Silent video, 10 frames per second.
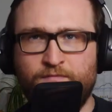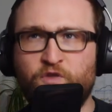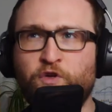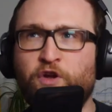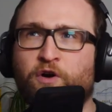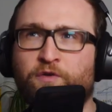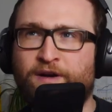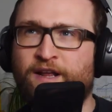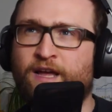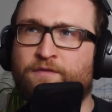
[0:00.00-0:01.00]
Do you
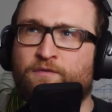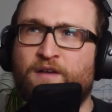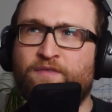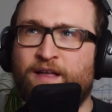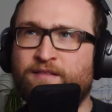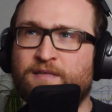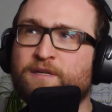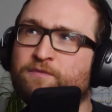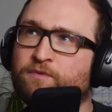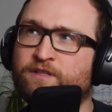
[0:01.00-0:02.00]
already have a rough
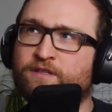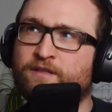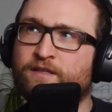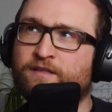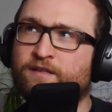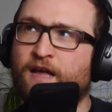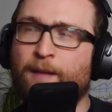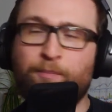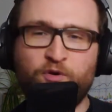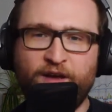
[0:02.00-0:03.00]
estimate what this
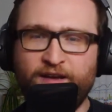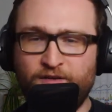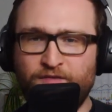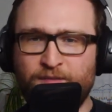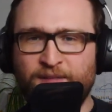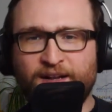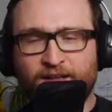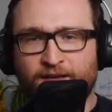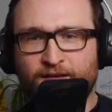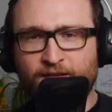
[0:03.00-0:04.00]
upgrade of the
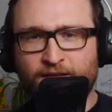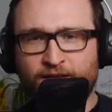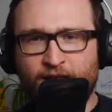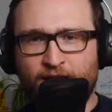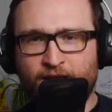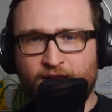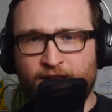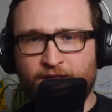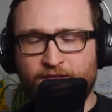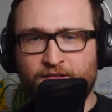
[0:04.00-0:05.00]
Butler
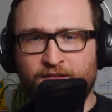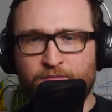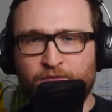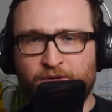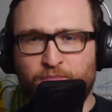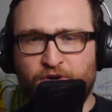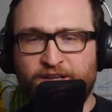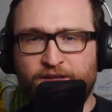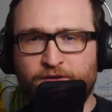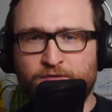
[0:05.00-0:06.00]
system will
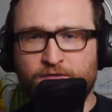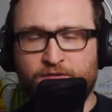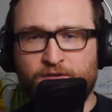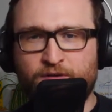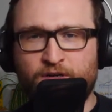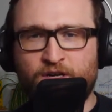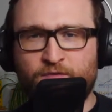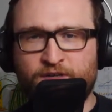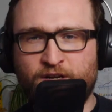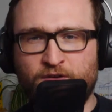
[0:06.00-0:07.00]
bring you
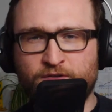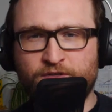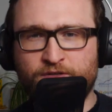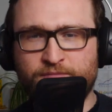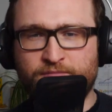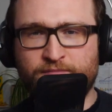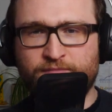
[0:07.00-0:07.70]
over the long term?